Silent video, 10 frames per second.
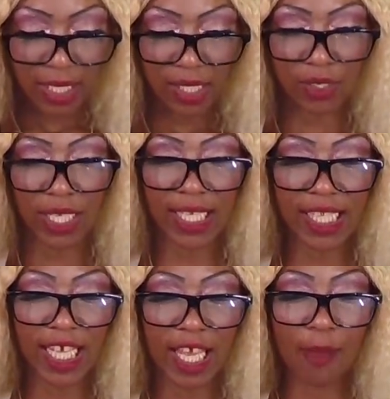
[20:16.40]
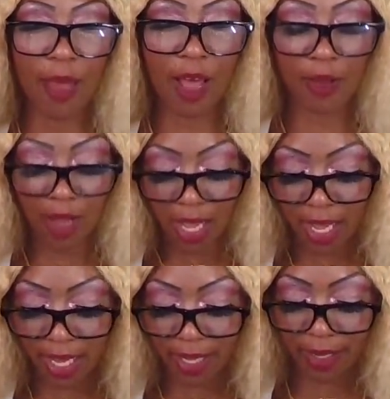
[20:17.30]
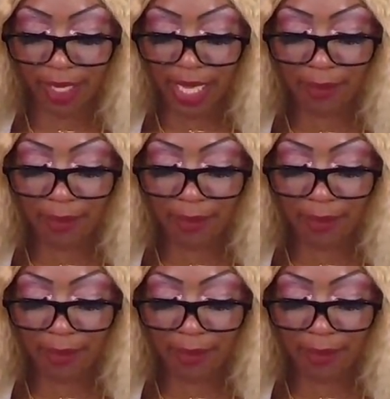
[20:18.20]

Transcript: So let's see about uh,